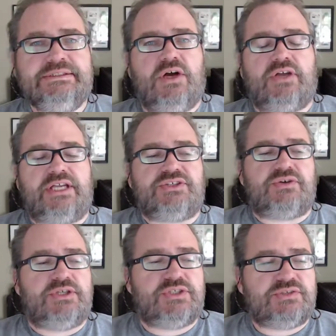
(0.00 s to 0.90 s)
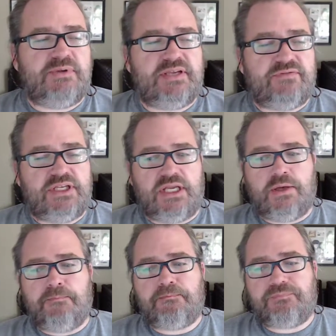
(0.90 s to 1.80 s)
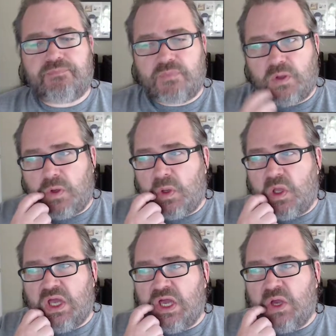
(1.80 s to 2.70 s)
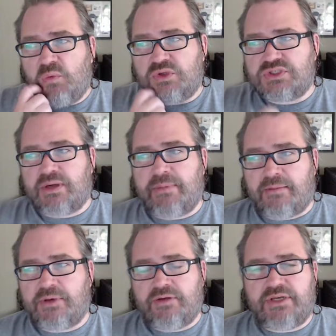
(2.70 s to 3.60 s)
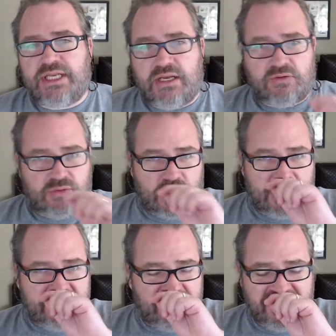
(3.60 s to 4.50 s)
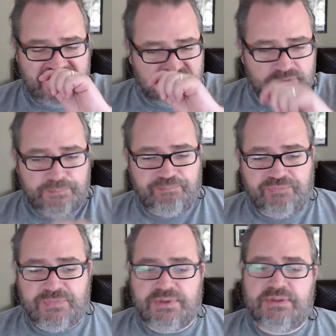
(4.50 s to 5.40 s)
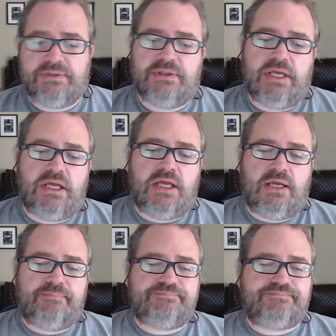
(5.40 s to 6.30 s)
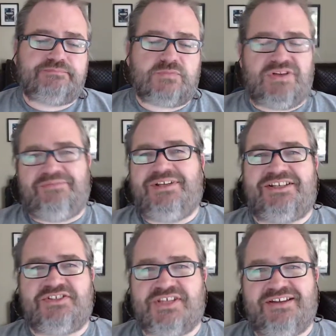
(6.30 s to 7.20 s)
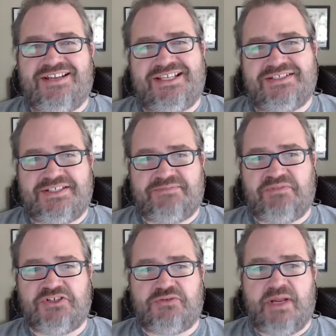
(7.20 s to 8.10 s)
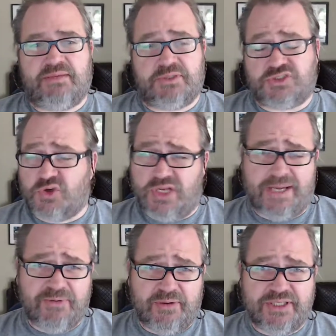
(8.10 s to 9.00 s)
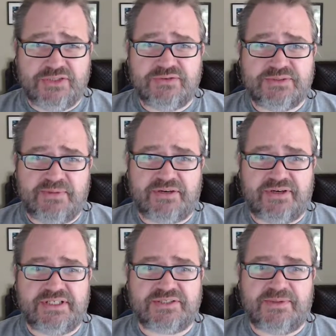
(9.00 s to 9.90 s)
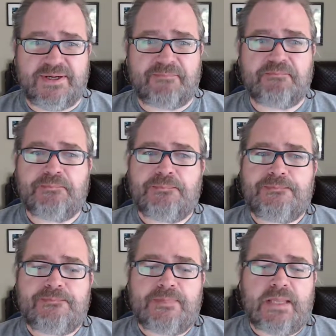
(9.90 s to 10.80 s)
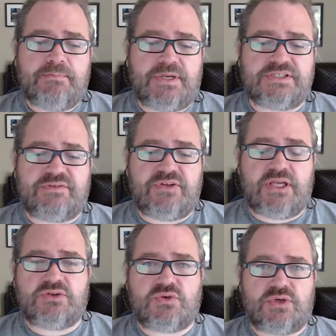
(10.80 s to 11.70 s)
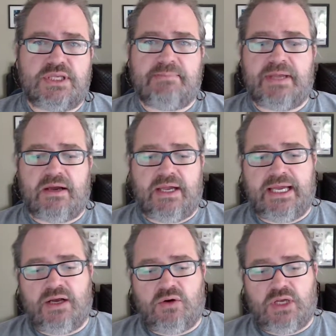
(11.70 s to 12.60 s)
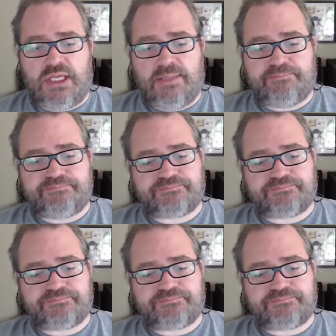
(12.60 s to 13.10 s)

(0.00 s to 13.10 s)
Okay, so I just made a video, which I'm uploading now, called I'm No Angel. Gonna make it sound like it's this big dramatic piece. It's called I'm No Angel, it's my greatest work. But it's a video talking about how